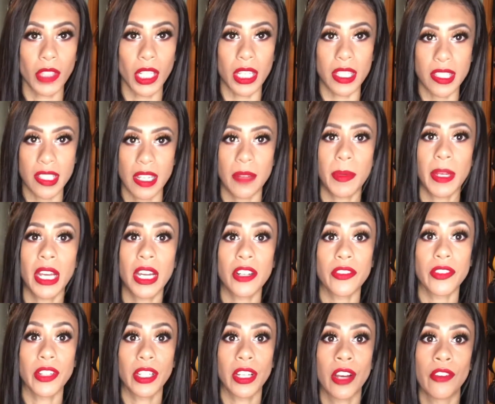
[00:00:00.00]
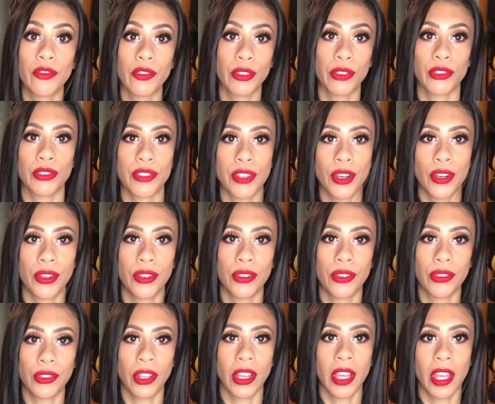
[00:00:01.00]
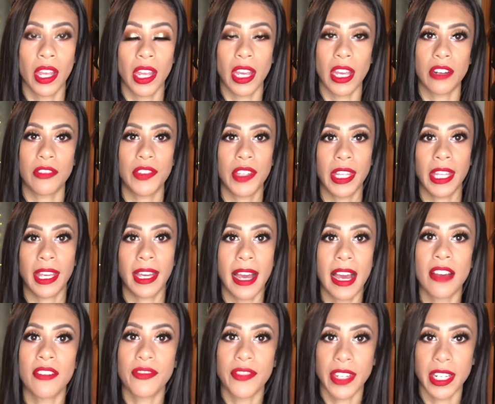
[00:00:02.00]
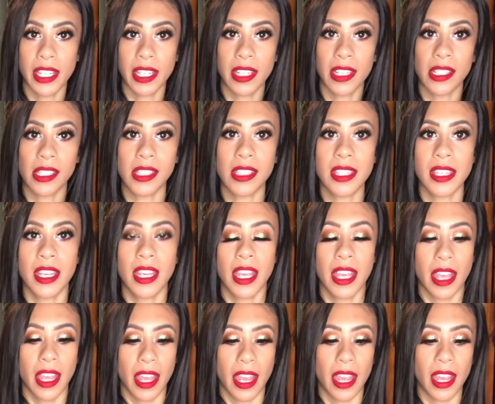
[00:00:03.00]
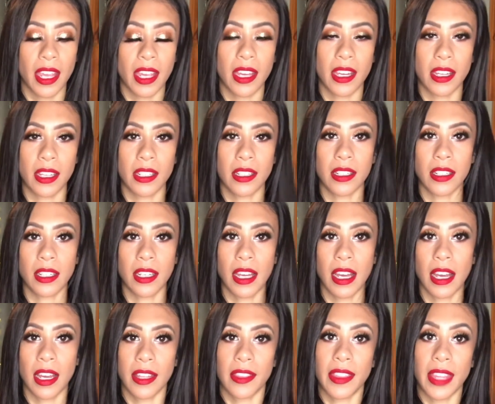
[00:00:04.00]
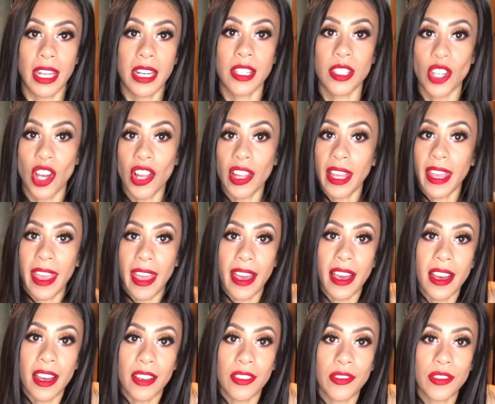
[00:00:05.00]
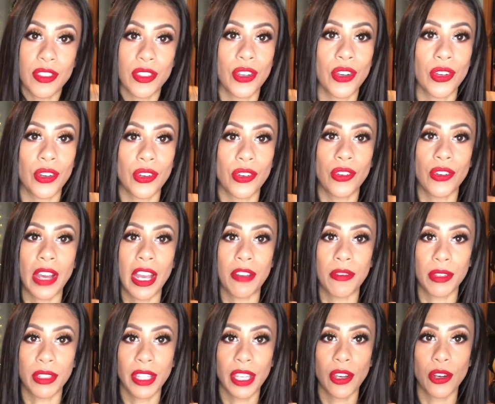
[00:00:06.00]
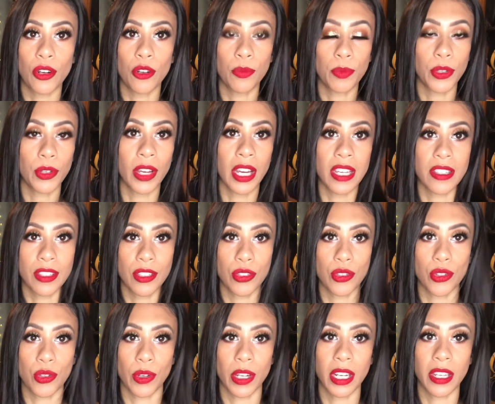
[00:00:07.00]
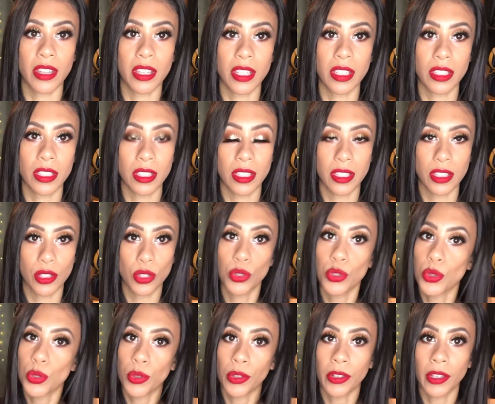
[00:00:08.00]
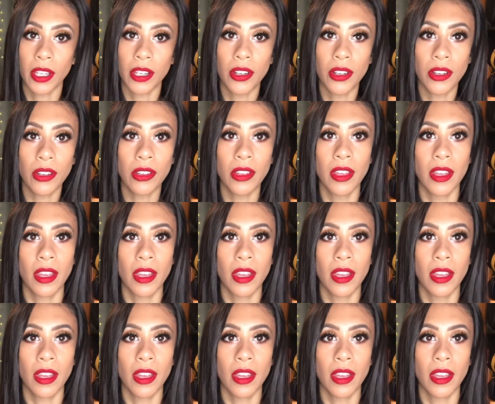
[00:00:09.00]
stepping out of our comfort zone and feeling confident, and that is all I have. So I really hope you guys enjoyed this tutorial